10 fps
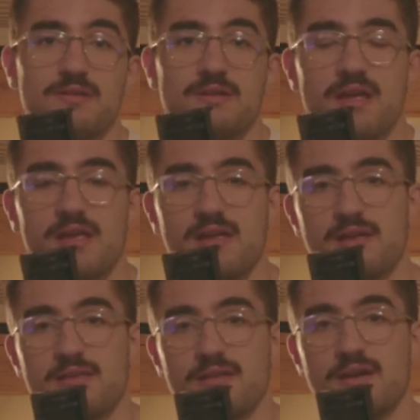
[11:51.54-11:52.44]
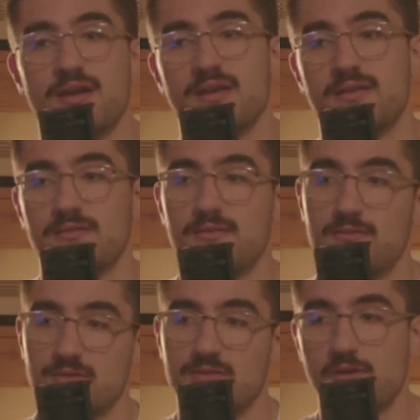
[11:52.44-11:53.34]
and I
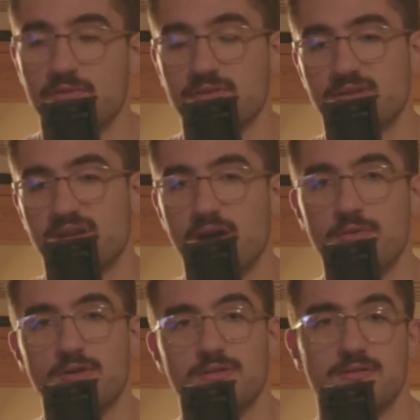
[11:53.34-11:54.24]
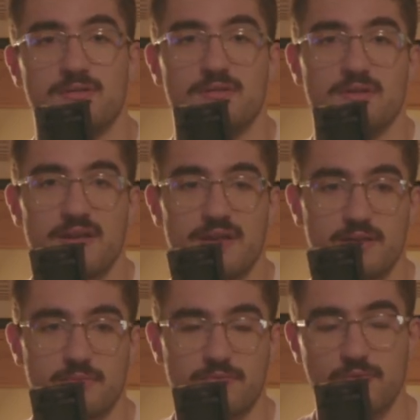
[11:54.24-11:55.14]
looked over at the KOWA, and
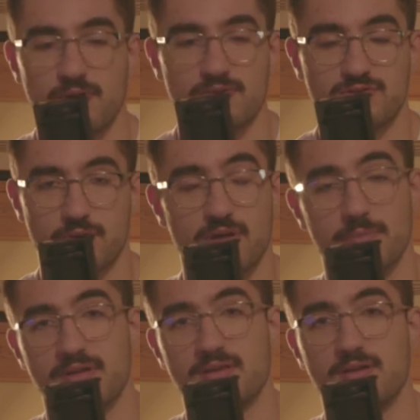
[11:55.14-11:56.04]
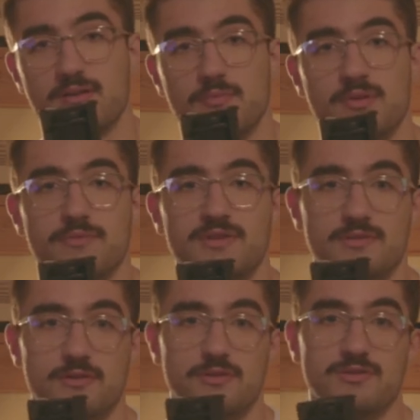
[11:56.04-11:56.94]
before I had shown up, I'd done a little bit of
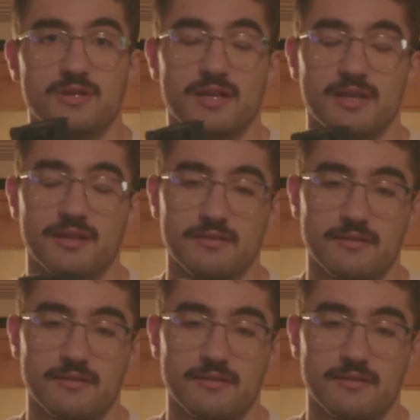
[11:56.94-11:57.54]
research, and